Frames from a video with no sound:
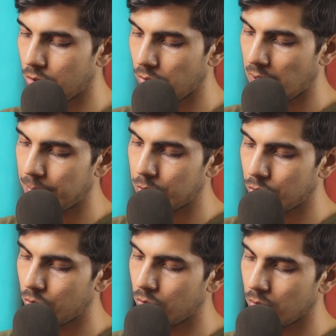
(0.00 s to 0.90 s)
you have
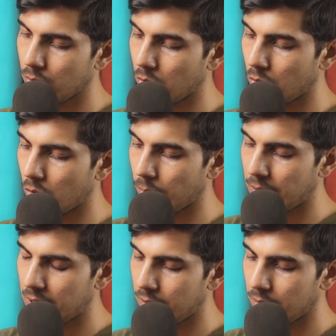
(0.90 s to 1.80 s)
to
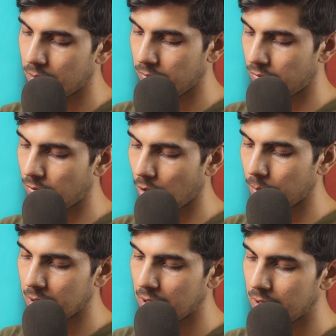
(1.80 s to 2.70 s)
open
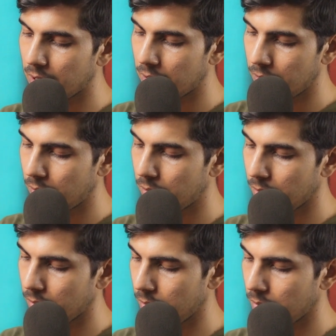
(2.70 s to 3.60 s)
from here.
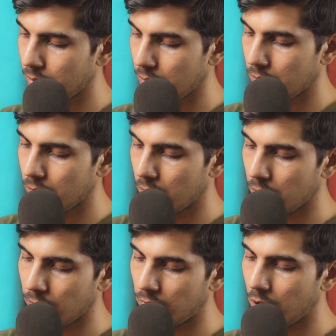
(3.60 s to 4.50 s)

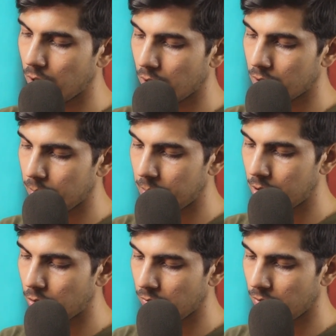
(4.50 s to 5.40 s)
Hopefully I got the
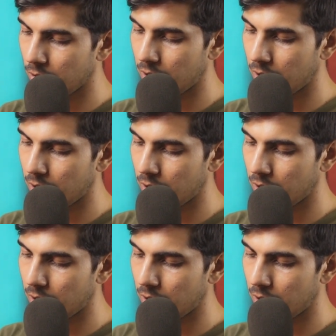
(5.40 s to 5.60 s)
B-roll for